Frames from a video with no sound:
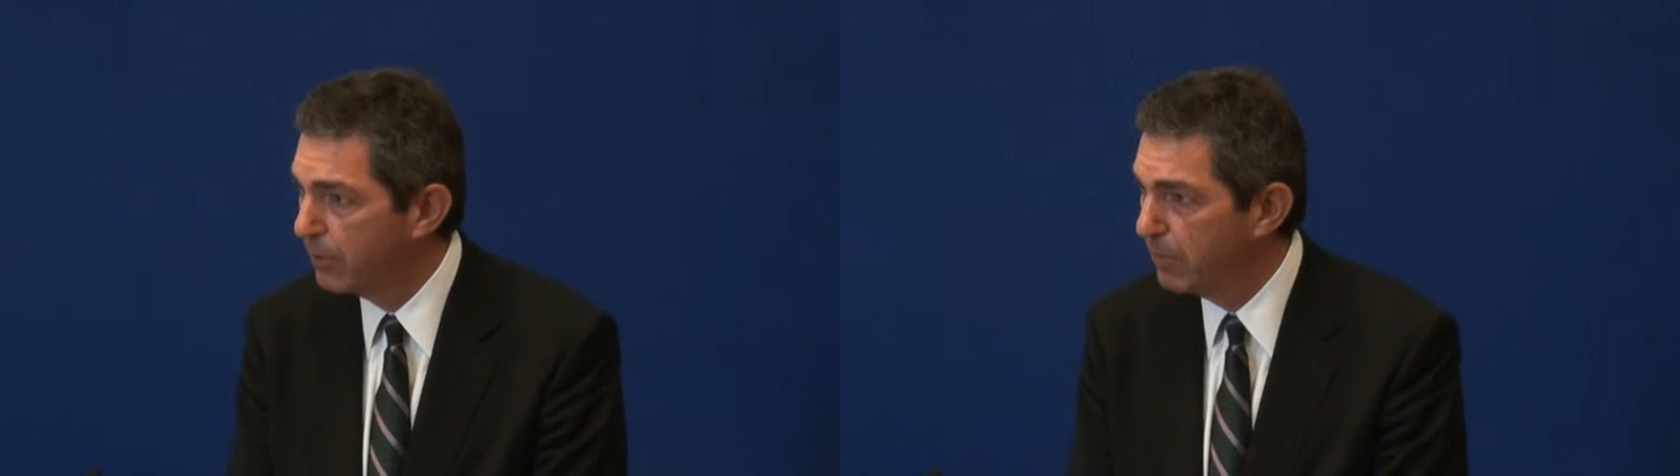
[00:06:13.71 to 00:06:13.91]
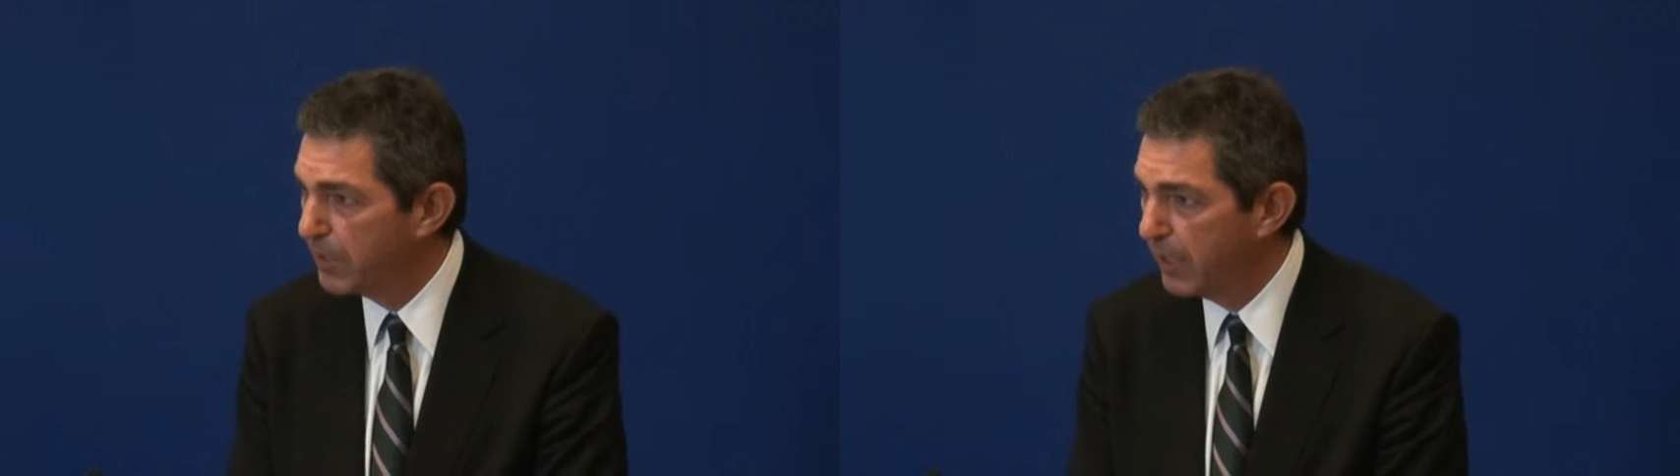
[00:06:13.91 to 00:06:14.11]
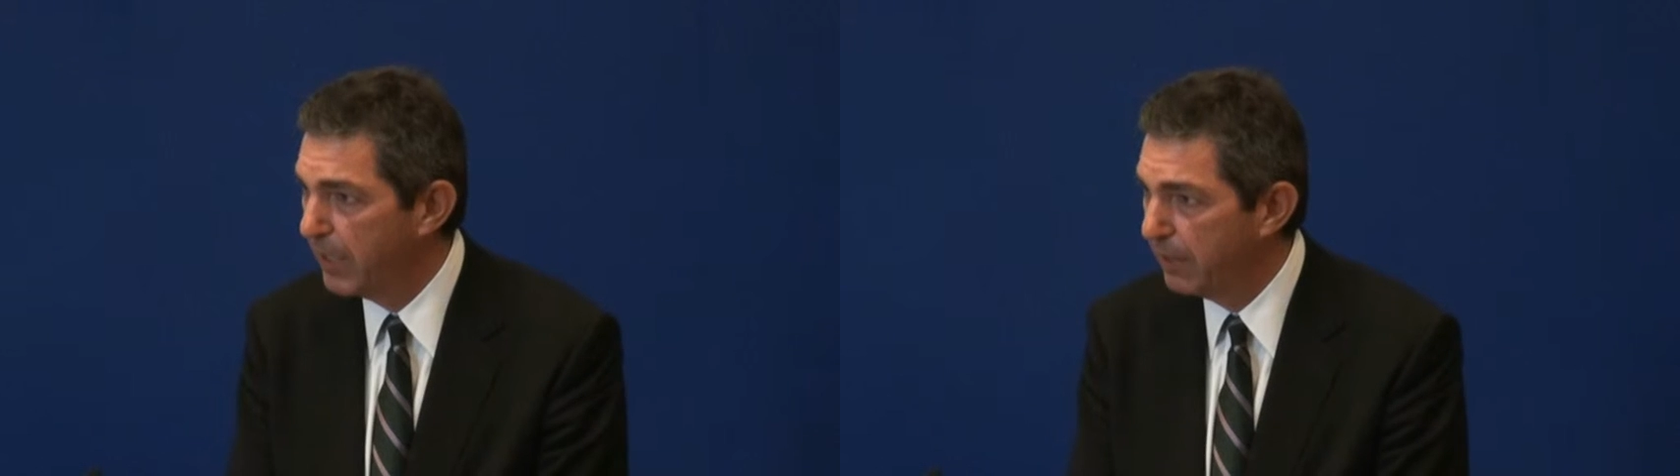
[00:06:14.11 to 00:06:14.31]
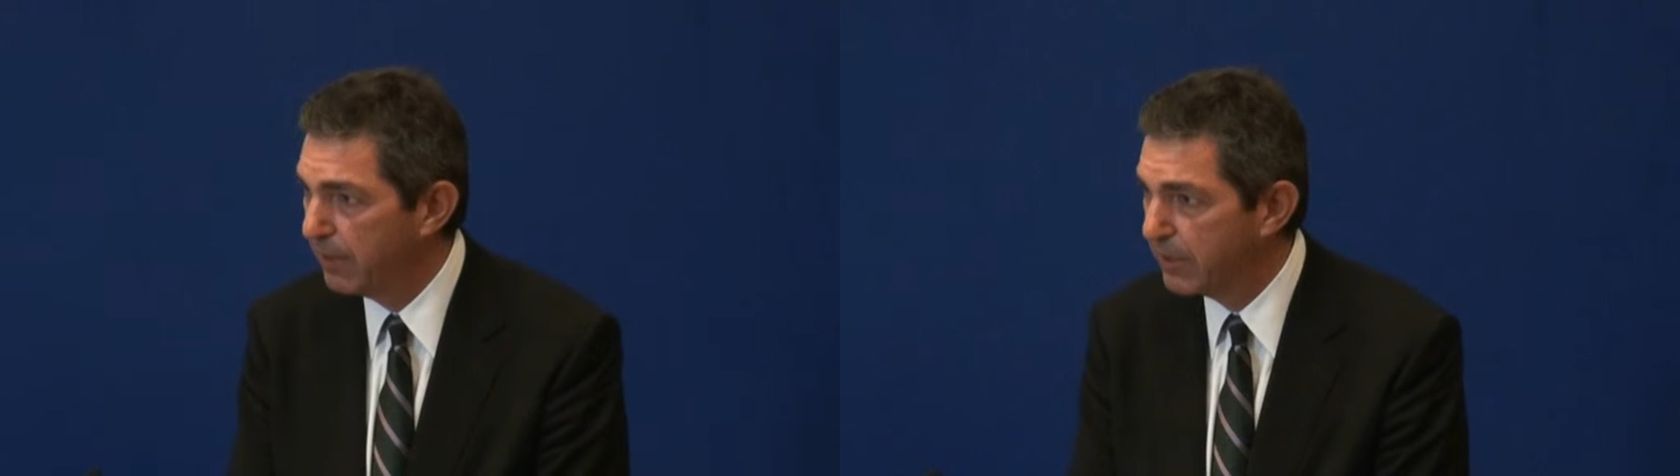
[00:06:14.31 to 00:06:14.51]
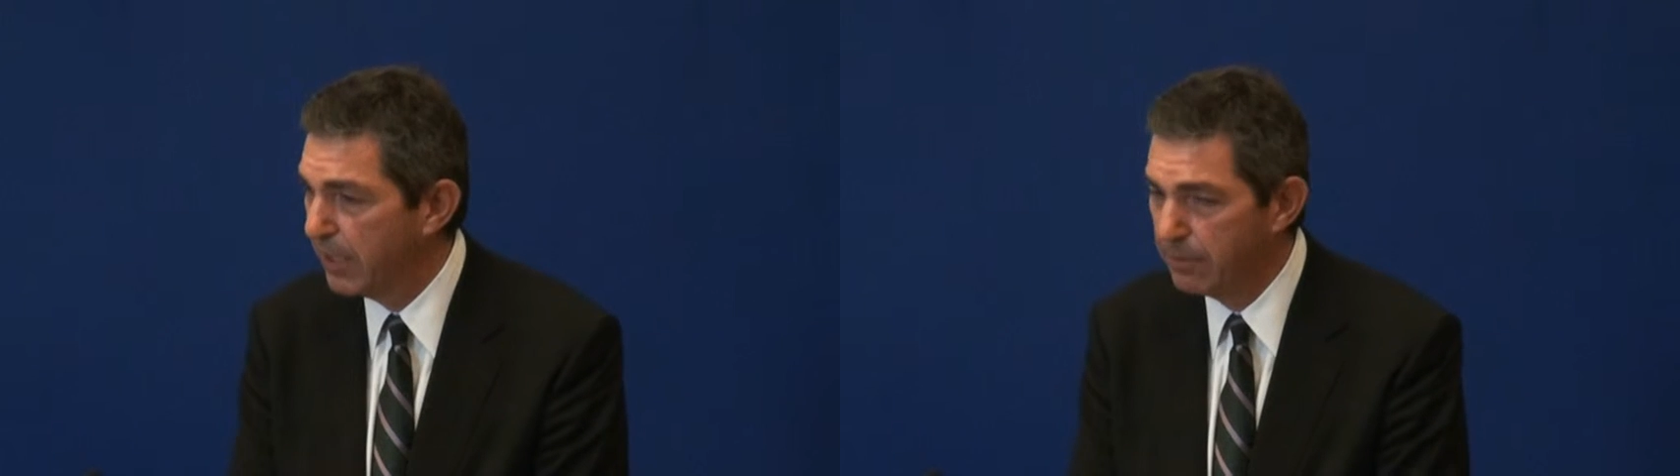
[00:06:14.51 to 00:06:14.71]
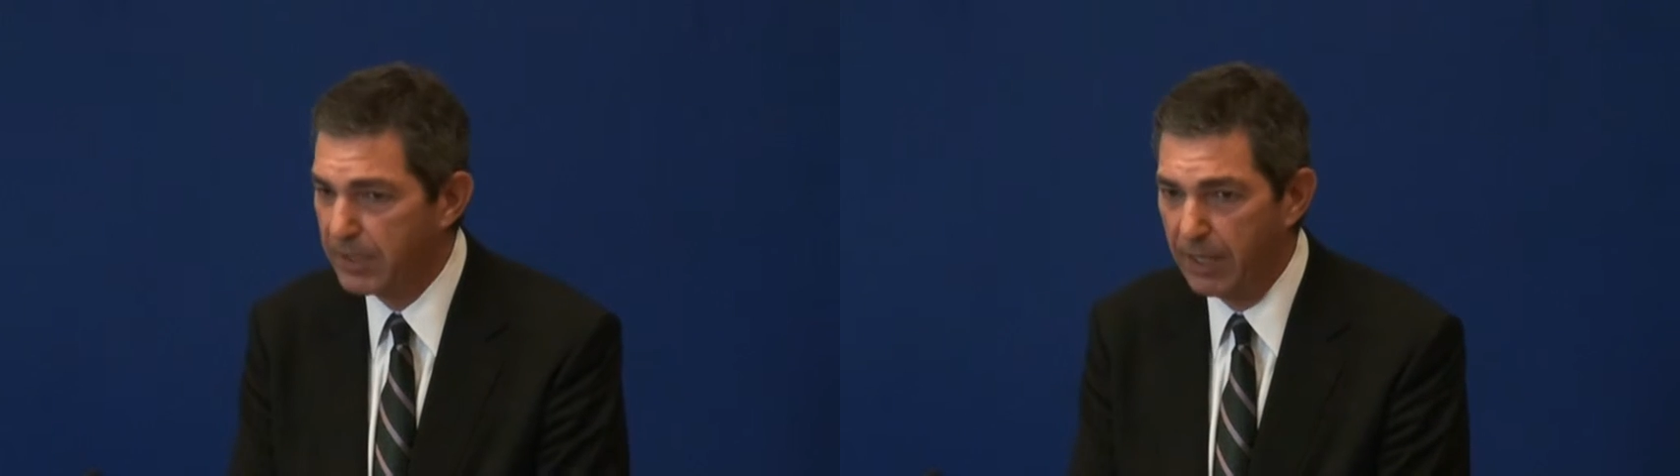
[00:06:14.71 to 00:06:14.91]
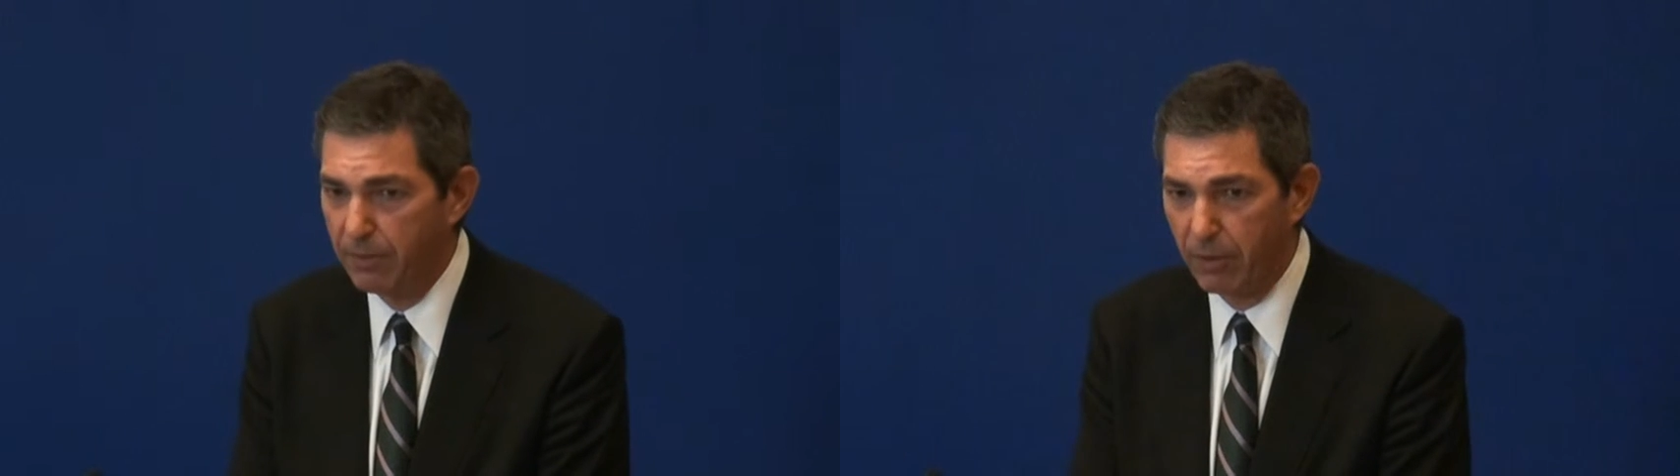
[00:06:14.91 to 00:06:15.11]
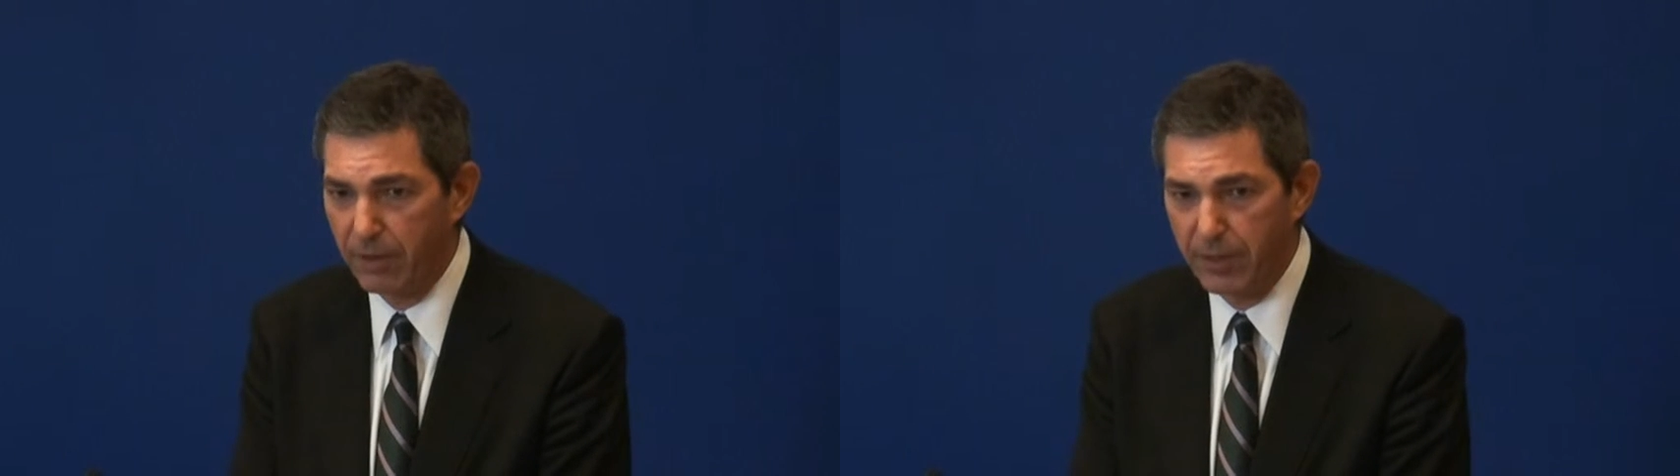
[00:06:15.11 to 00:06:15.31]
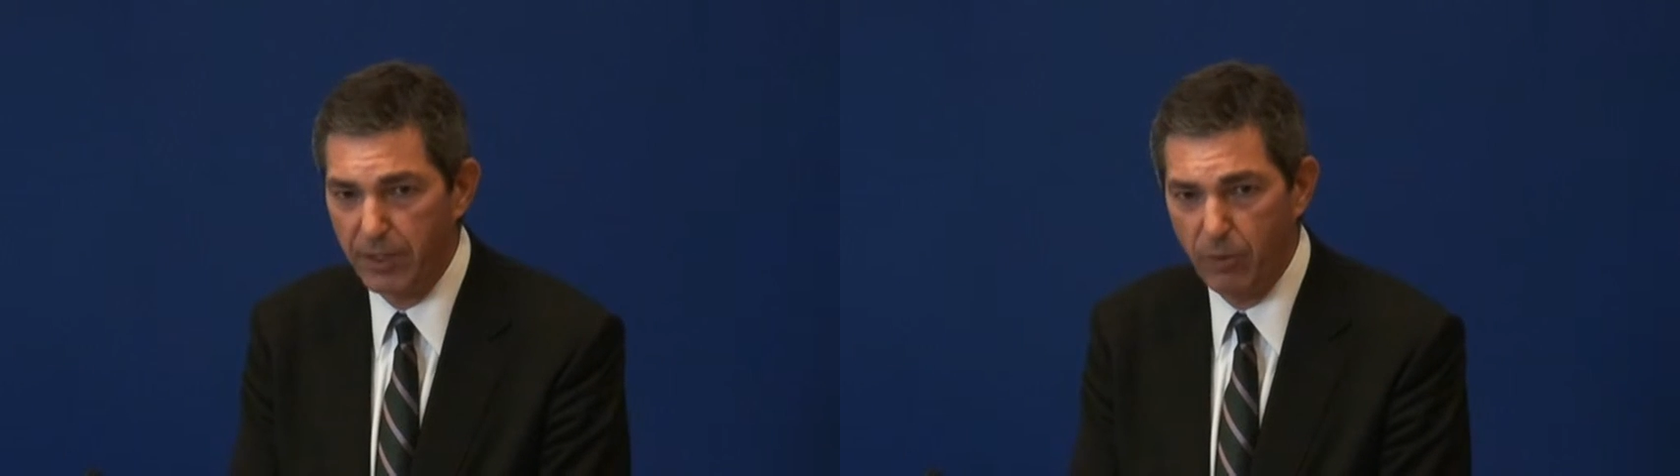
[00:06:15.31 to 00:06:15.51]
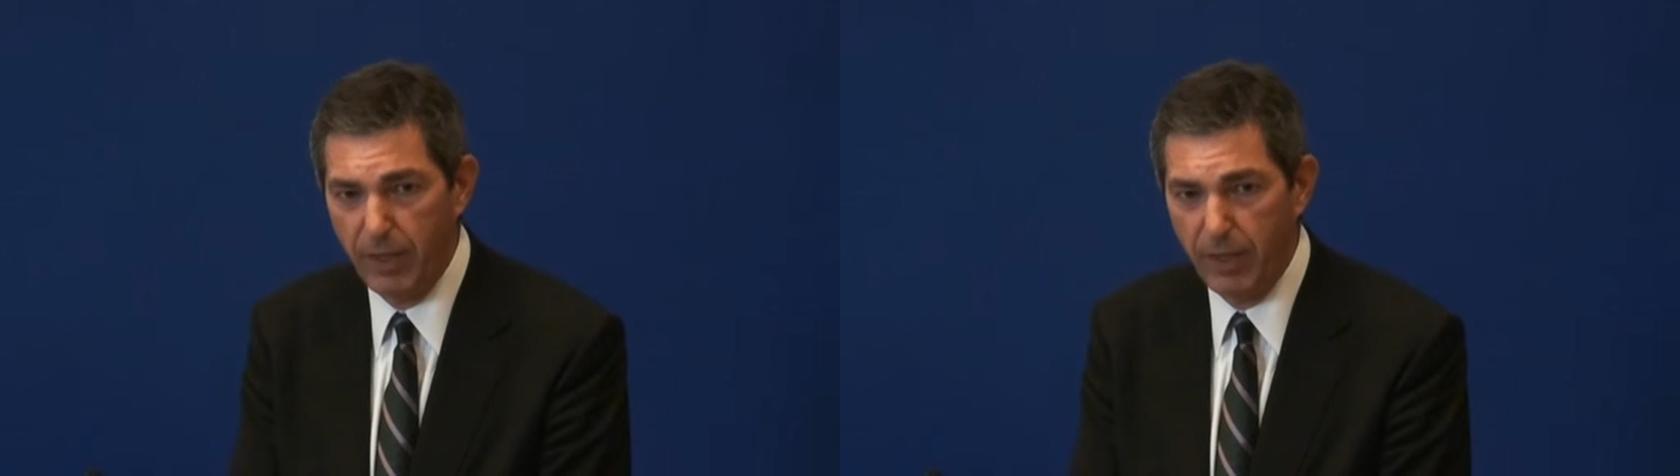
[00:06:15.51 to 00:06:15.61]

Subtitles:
to be sitting in the same table at the